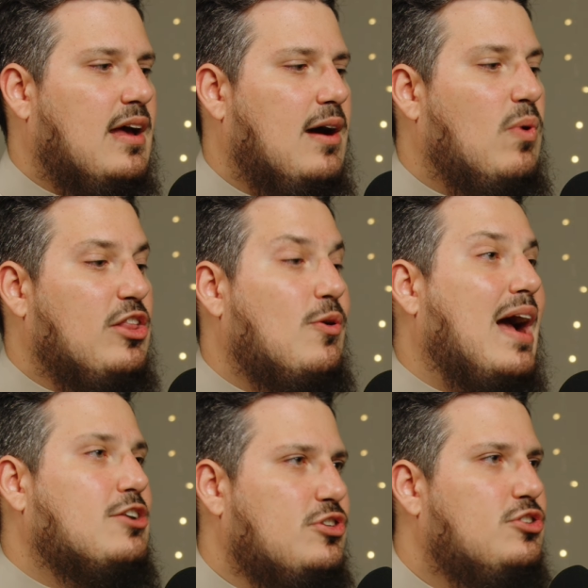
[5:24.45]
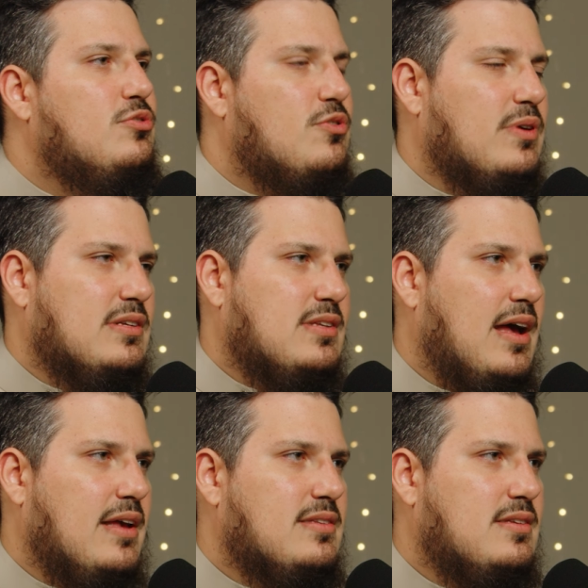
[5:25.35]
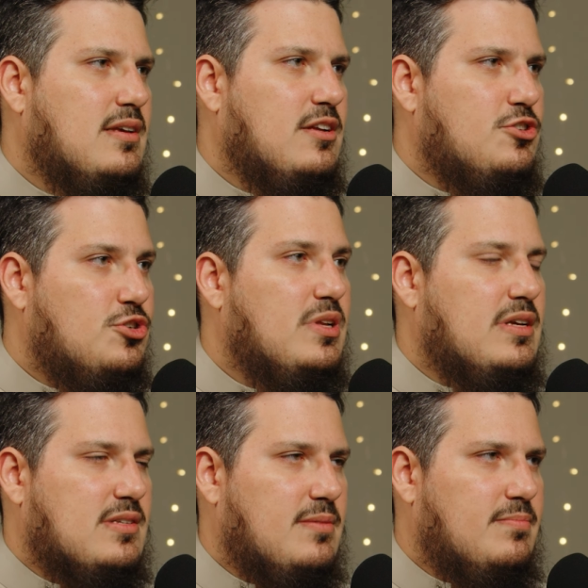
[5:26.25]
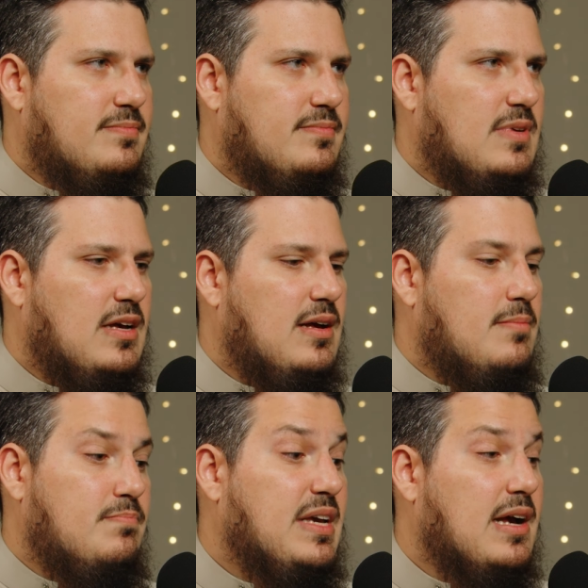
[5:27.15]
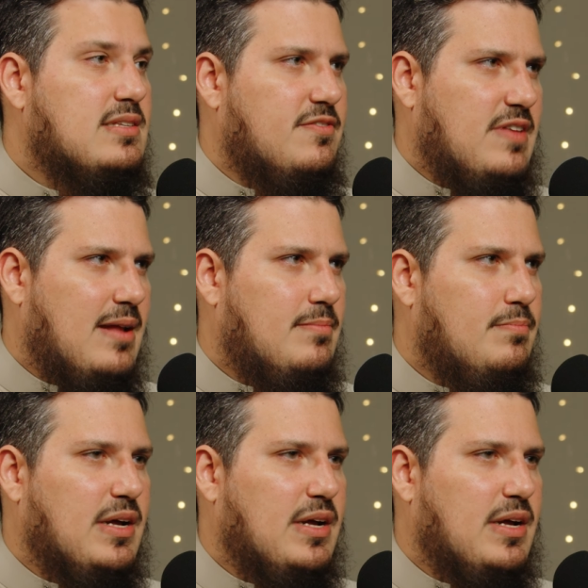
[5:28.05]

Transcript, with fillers: when you actually do criticize Judaism because of that.